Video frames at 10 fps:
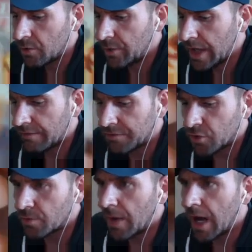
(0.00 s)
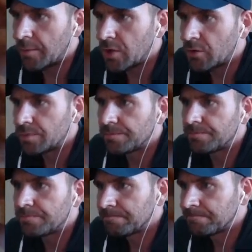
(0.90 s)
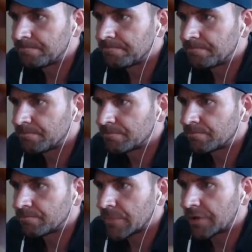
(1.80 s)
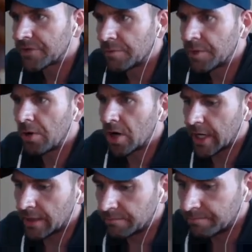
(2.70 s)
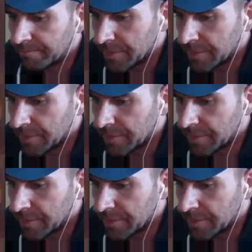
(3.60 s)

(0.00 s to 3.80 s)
we have Dormammu. I've come to bargain.